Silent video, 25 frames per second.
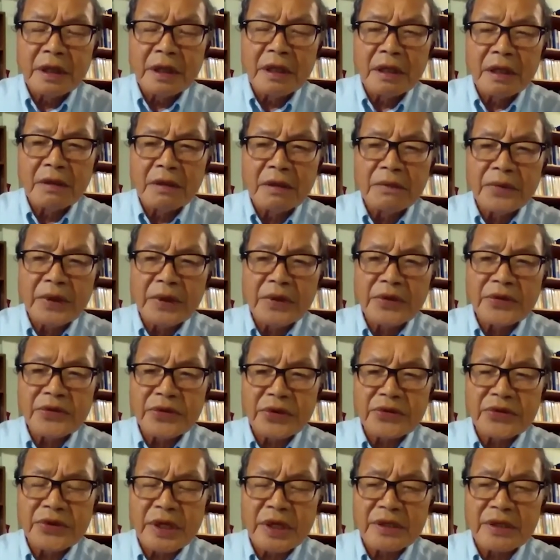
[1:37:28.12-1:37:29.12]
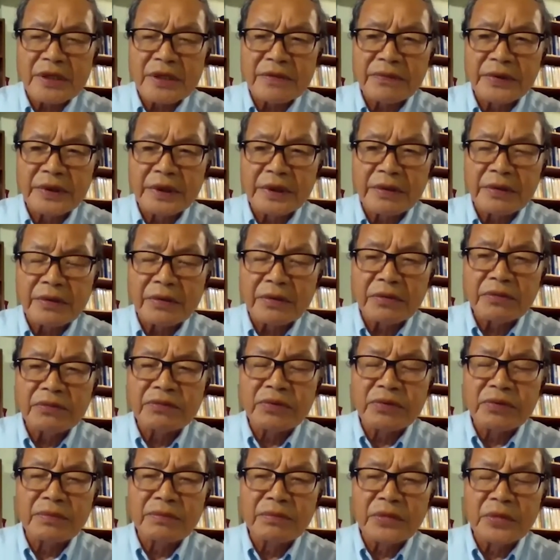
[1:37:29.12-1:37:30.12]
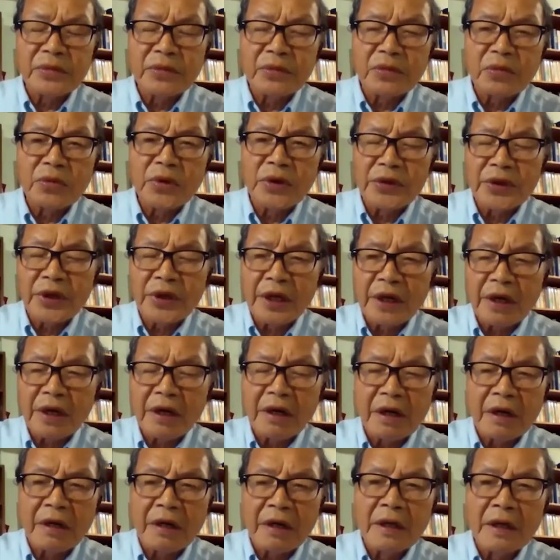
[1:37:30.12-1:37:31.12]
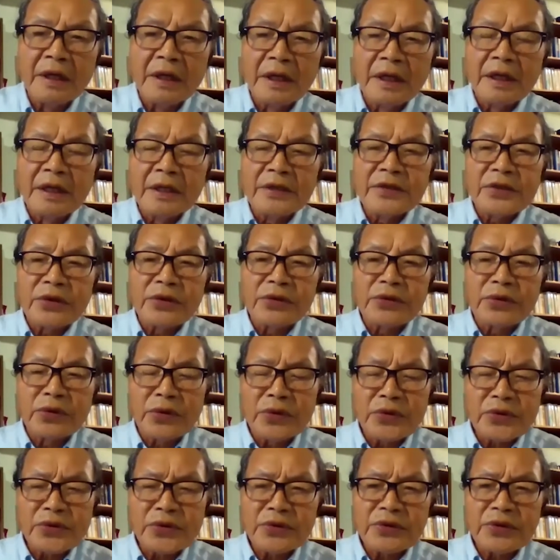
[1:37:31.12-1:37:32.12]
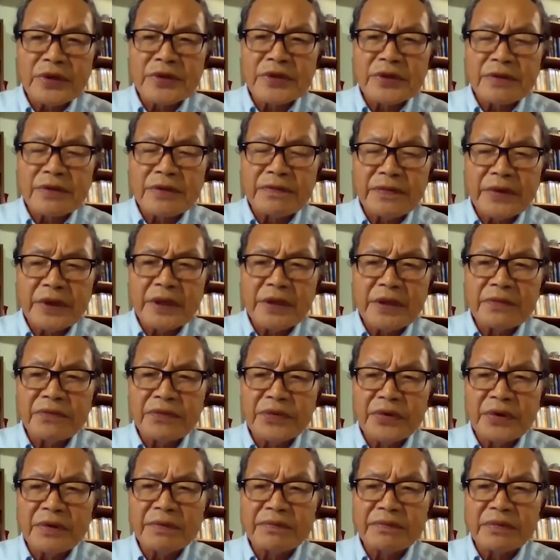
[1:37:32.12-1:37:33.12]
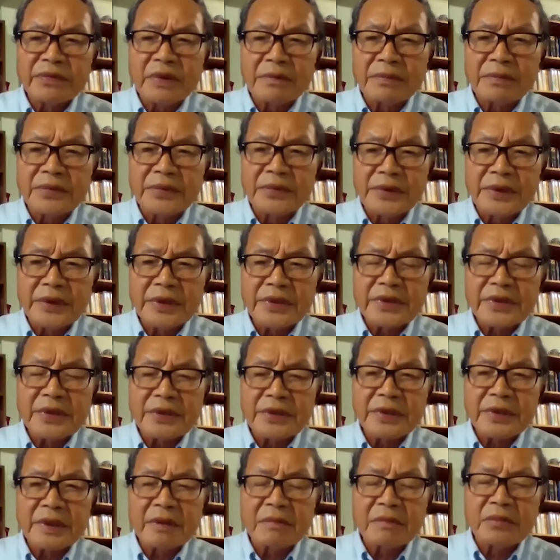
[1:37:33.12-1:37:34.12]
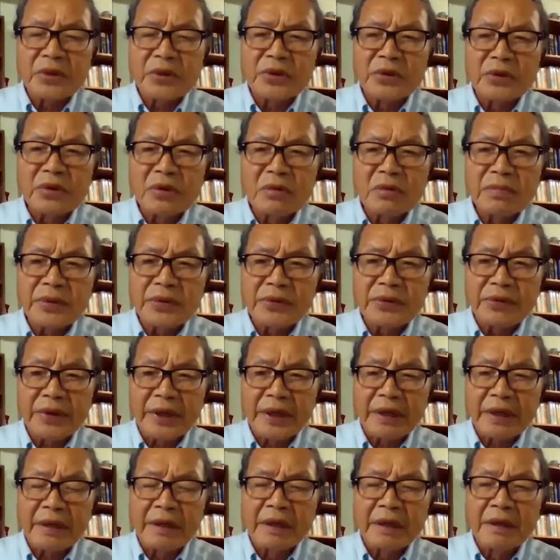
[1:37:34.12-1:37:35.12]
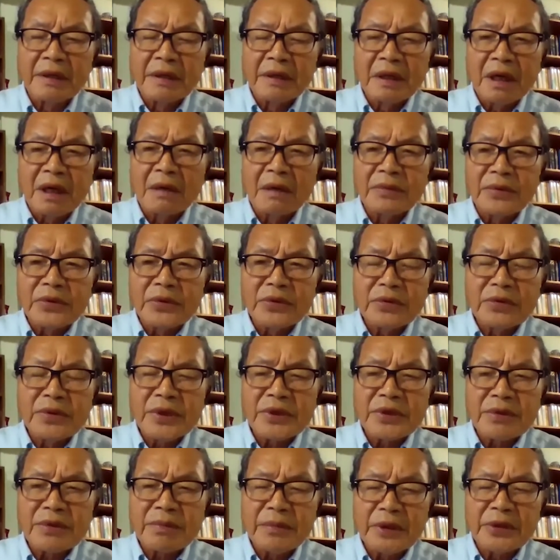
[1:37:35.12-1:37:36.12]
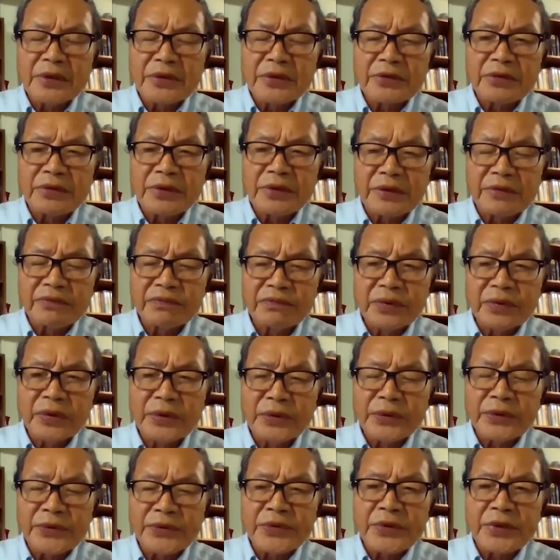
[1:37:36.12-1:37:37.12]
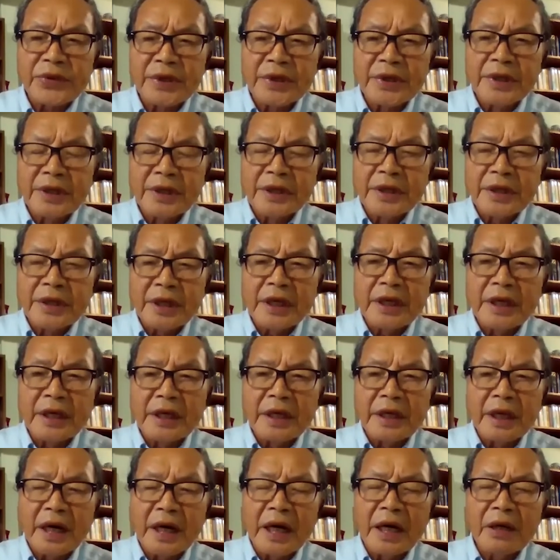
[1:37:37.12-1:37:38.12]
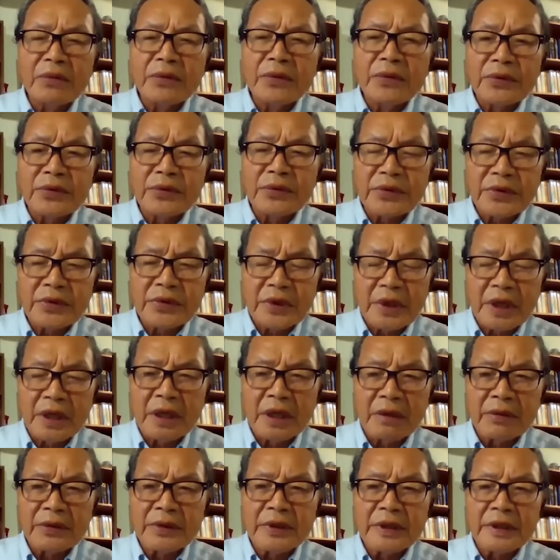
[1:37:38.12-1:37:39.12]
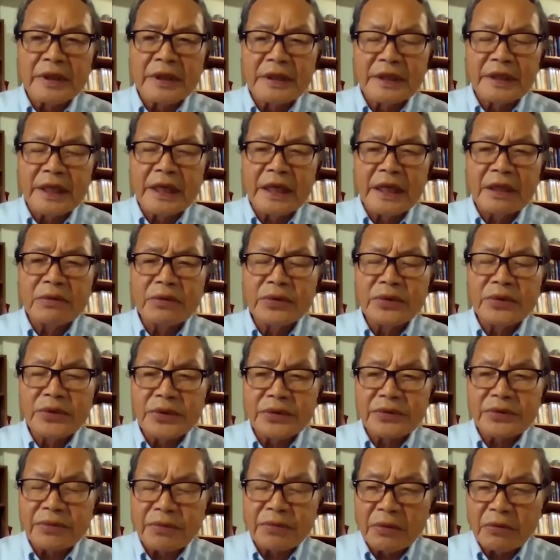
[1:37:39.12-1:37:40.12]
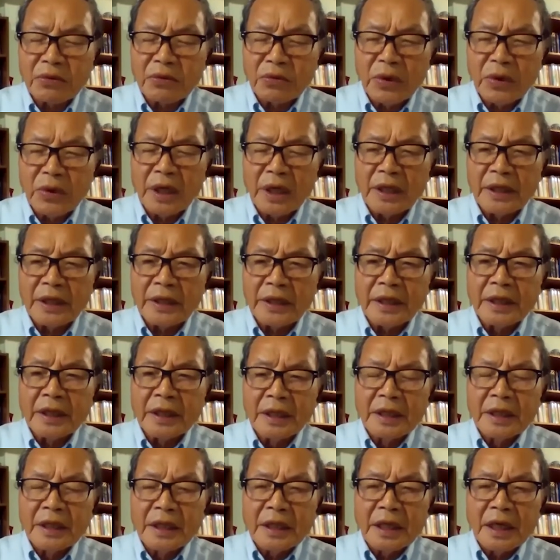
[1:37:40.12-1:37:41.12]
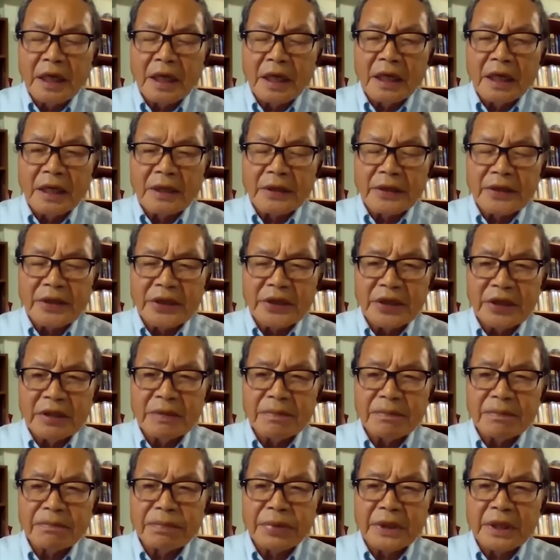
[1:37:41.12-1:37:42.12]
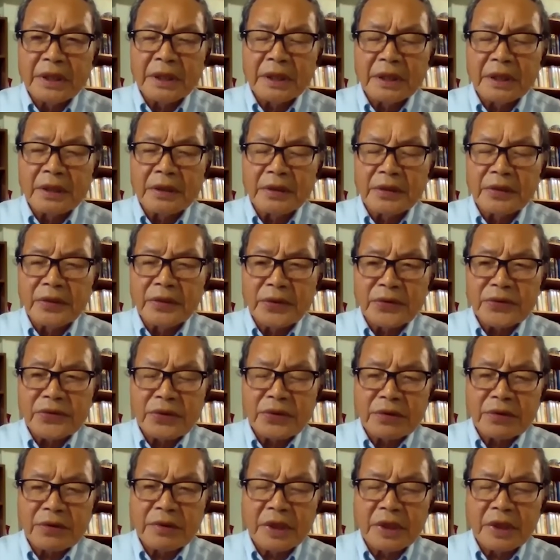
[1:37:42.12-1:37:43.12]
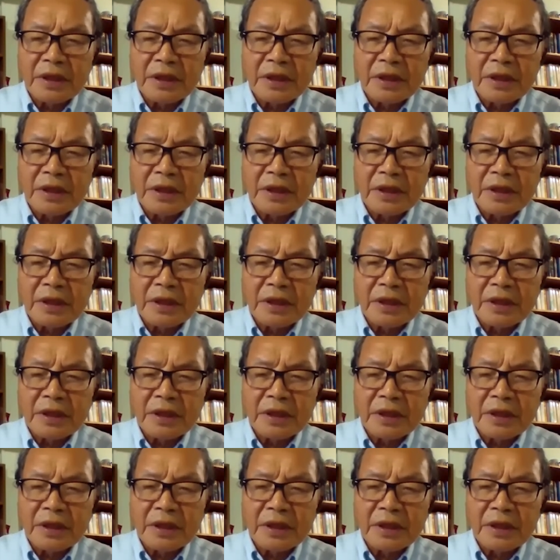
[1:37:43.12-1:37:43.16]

very successfully from where they are. So North Koreans are very fearful of this maneuvering of a US military force. And I would have thought they would, one, keep North